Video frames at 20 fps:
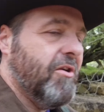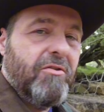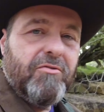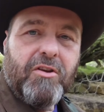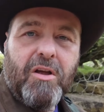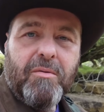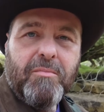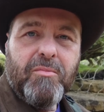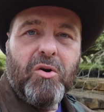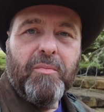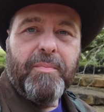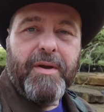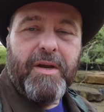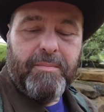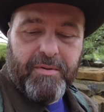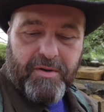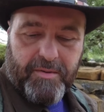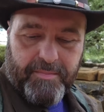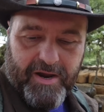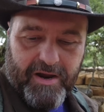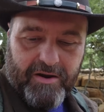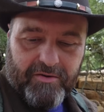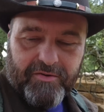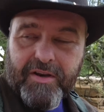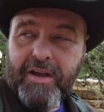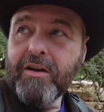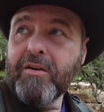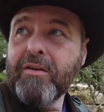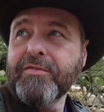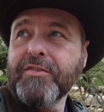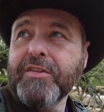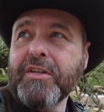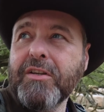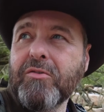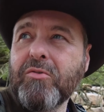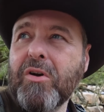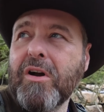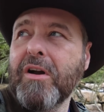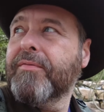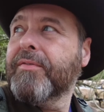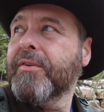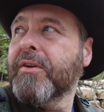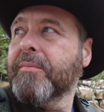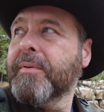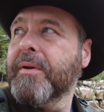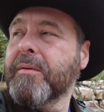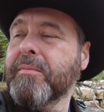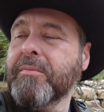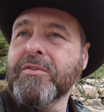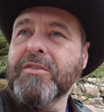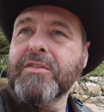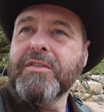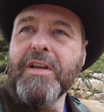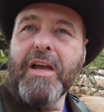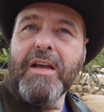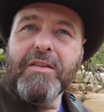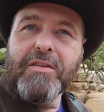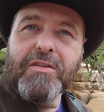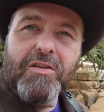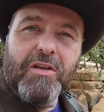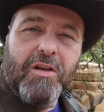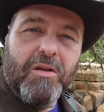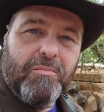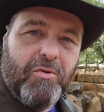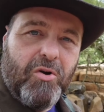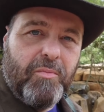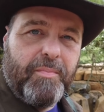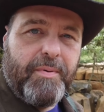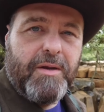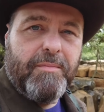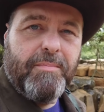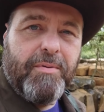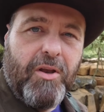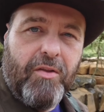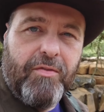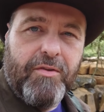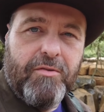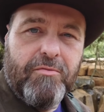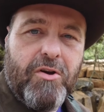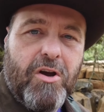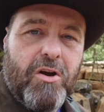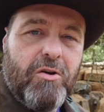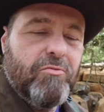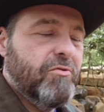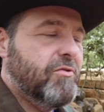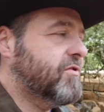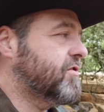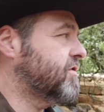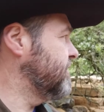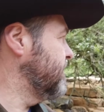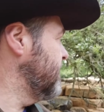are a lot more people about now. I've seen quite a few people today, and there's a lot more people on the road. So